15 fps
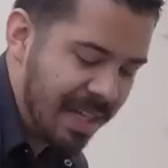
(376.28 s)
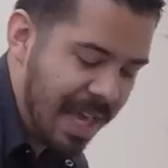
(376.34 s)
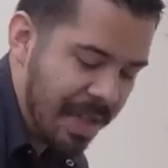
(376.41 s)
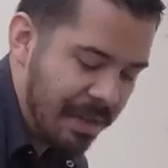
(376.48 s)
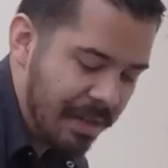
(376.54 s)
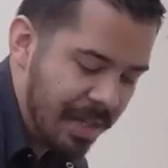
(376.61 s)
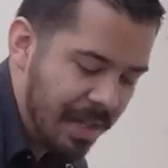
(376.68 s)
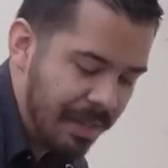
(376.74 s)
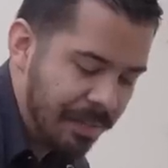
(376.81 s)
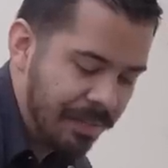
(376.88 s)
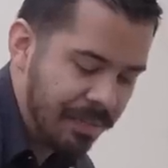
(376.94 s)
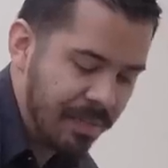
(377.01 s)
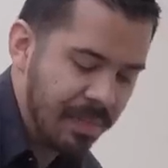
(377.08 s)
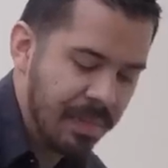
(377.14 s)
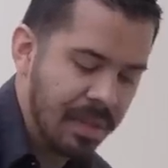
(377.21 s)
and lathered
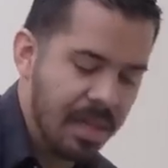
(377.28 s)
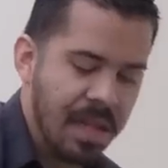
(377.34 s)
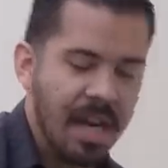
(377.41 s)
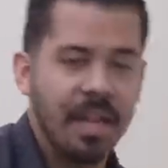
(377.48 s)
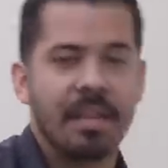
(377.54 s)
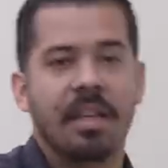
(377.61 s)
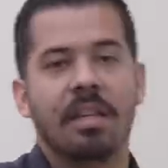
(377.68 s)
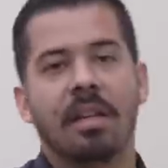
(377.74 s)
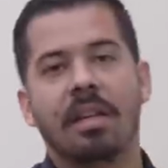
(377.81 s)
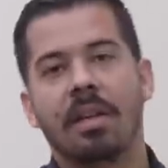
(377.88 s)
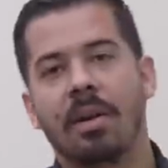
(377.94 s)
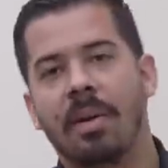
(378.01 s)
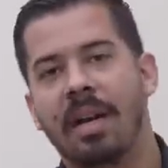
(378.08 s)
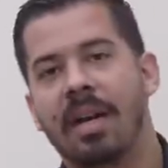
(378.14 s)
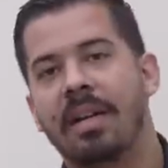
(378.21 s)
up, and then you can
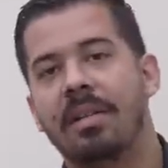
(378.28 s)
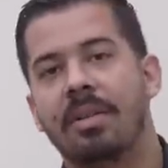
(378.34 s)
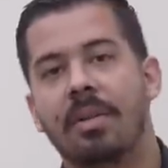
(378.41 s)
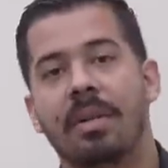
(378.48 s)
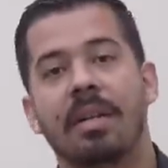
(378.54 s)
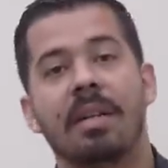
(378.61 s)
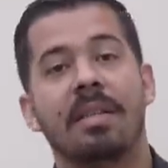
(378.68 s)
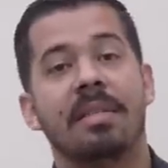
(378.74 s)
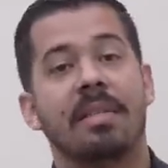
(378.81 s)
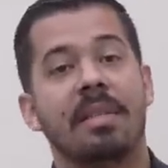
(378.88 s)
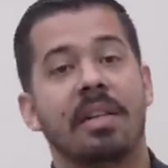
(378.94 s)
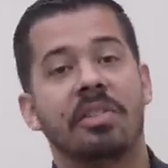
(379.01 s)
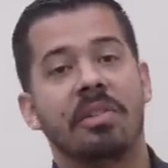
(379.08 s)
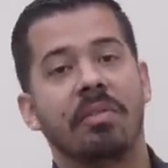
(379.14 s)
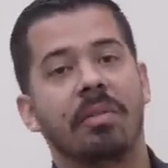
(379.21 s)
go ahead and do another
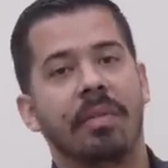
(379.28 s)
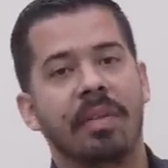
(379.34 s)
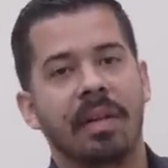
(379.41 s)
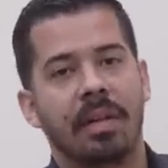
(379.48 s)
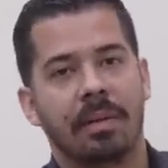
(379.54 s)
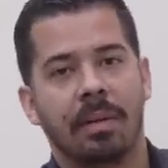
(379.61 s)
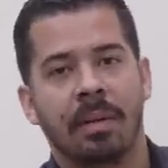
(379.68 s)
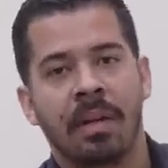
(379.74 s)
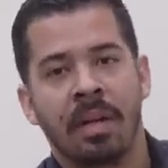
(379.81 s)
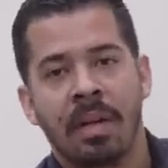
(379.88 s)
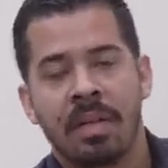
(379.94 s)
section of your vehicle.